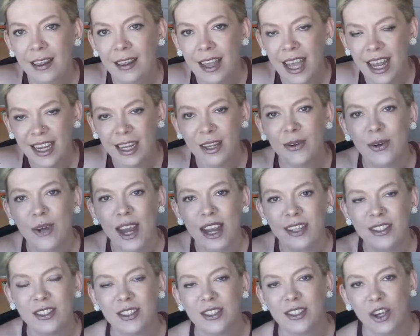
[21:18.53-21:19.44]
thank you
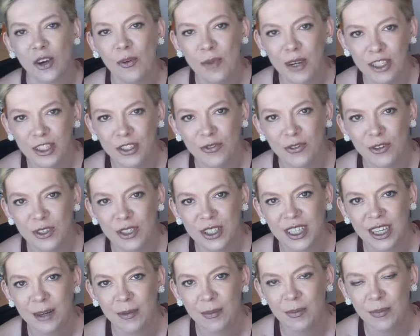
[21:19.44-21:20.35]
guys so much for
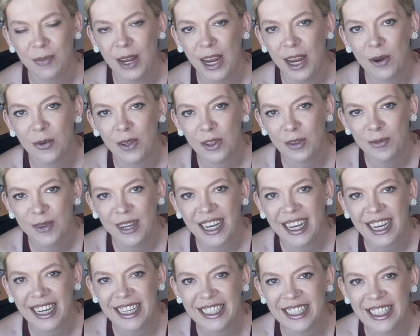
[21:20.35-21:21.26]
being with me
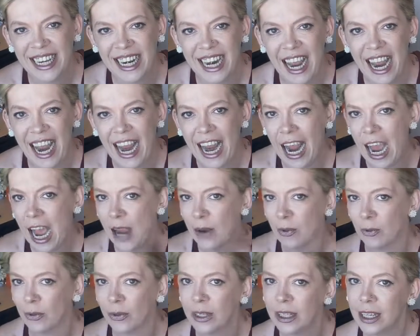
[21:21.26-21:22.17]
again today. I
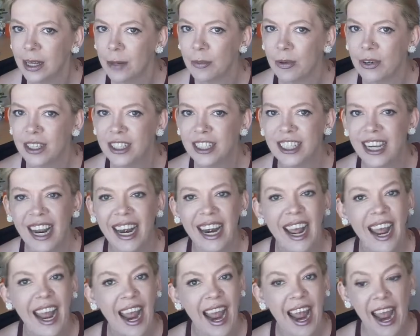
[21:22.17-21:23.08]
really appreciate
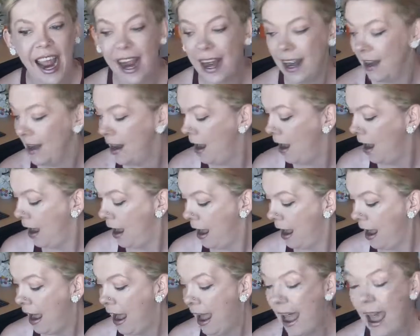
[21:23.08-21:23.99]
it, and
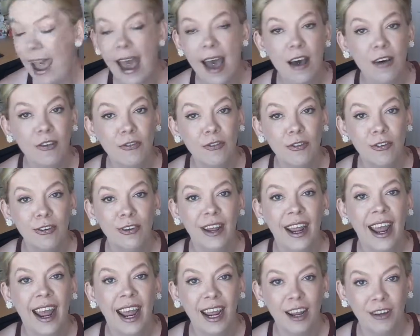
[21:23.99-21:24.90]
have
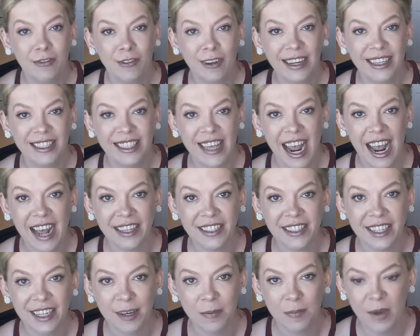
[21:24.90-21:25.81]
a
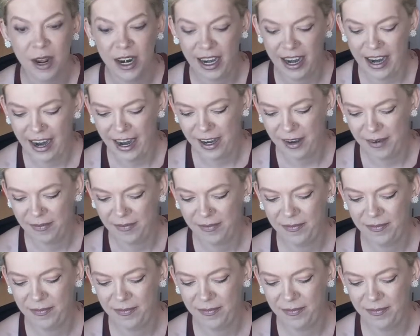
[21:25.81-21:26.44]
fantastic Monday.